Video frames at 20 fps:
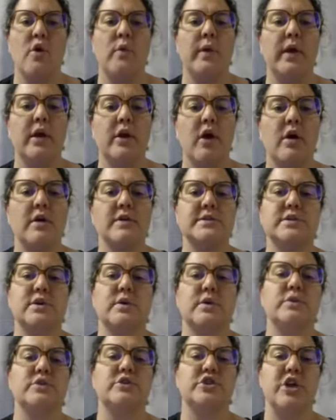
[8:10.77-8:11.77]
We can
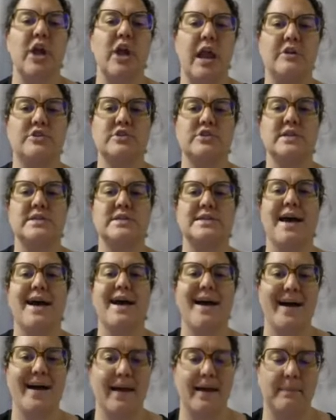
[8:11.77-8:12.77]
also change the
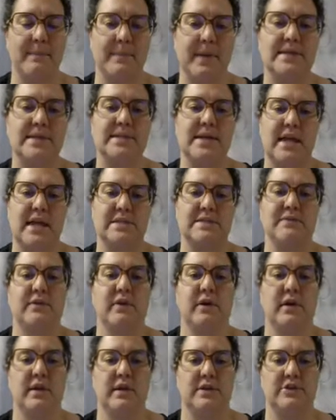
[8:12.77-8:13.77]
time it takes for
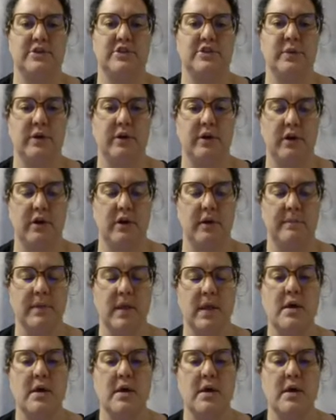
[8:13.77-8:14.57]
a collision to occur.